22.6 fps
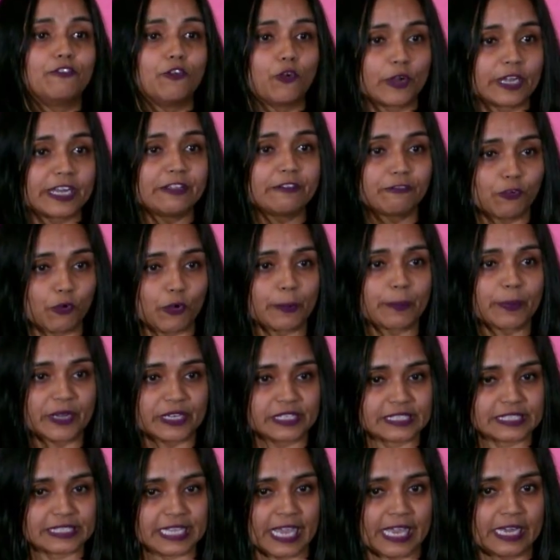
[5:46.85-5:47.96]

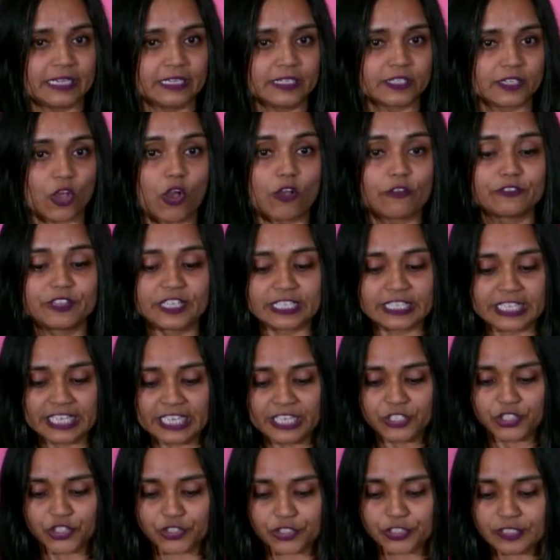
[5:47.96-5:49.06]
44% of the
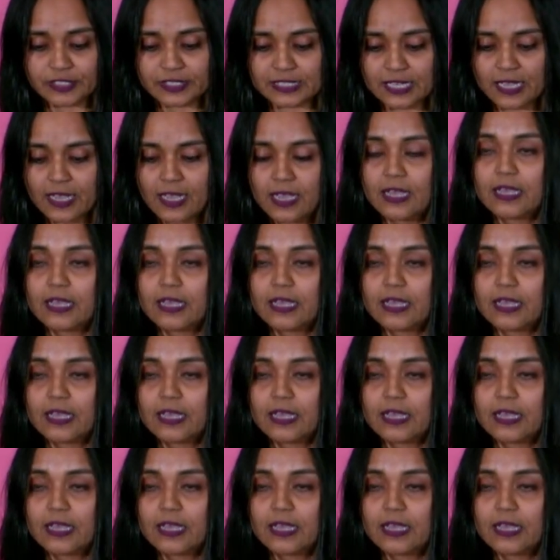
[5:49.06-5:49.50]
teachers